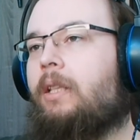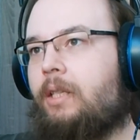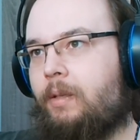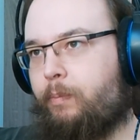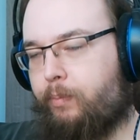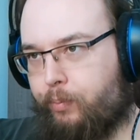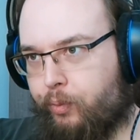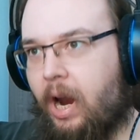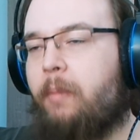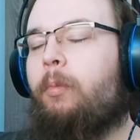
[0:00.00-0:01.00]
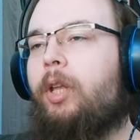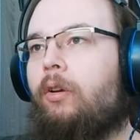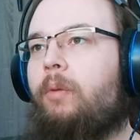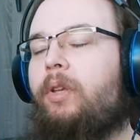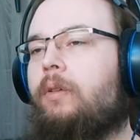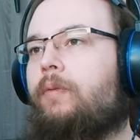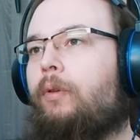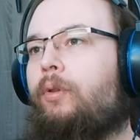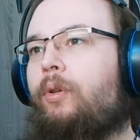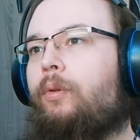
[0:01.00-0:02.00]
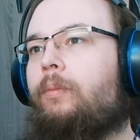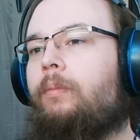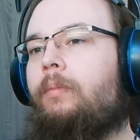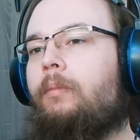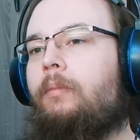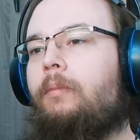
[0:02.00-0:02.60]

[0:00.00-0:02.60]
it's probably going to be useful to you.